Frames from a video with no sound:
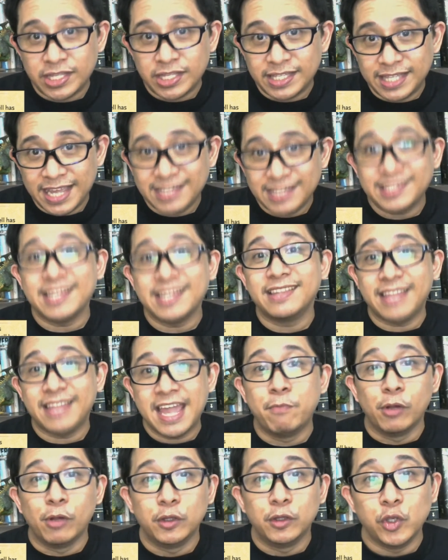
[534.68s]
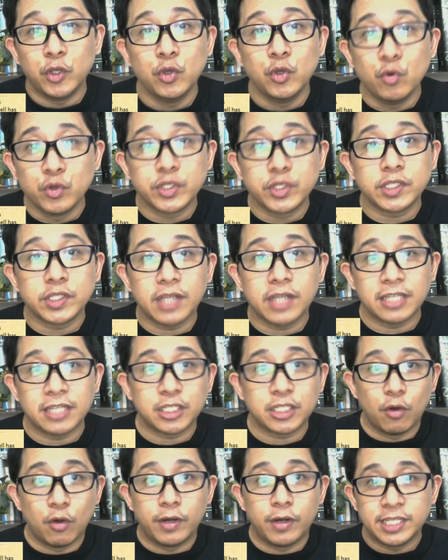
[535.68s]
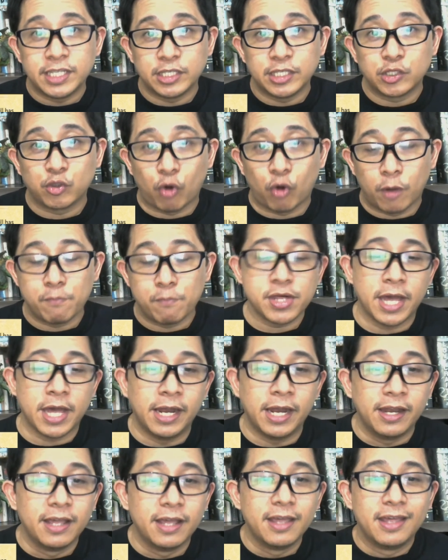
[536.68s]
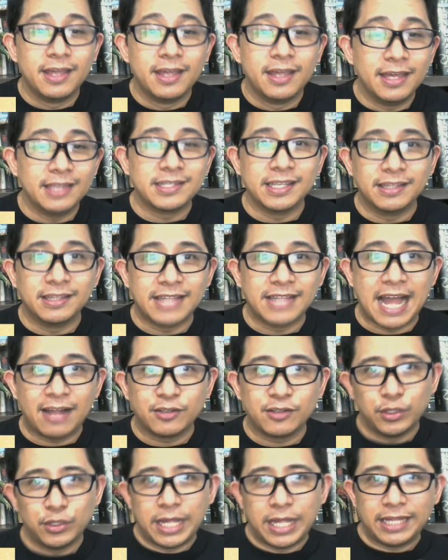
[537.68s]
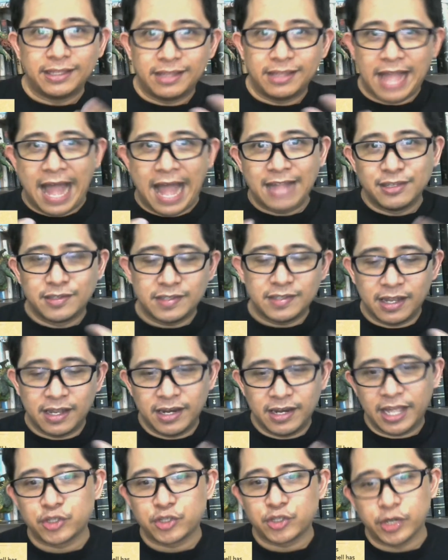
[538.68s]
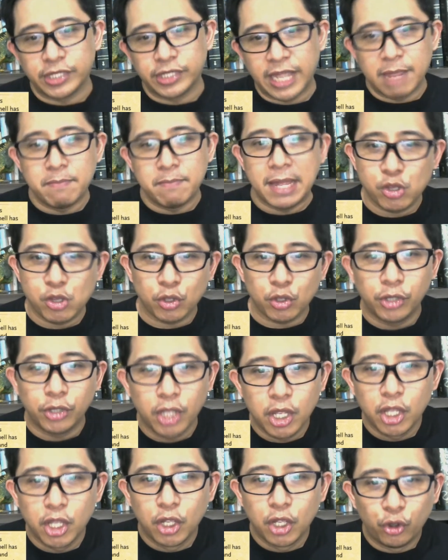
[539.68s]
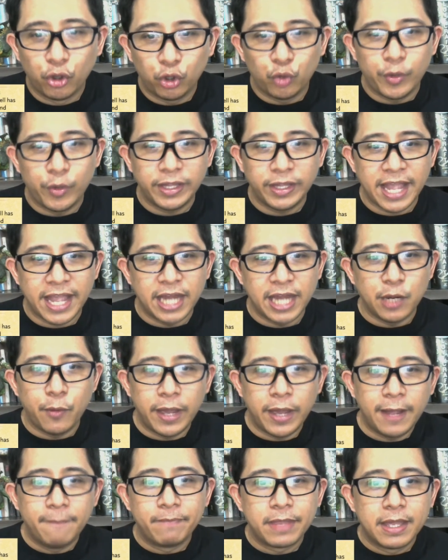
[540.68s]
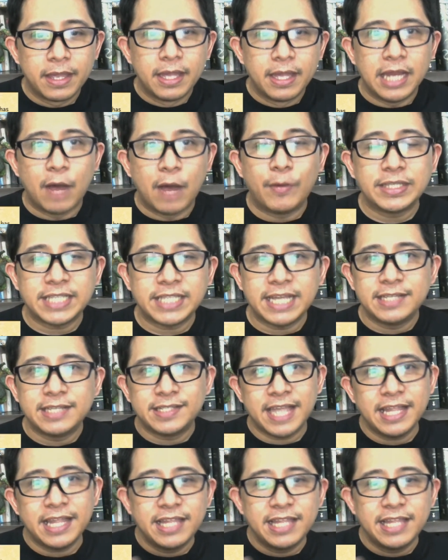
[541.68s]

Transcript: isn't able to use as long as its corpse shell is intact. So that adds an extra dimension to it anyway. Now, as I said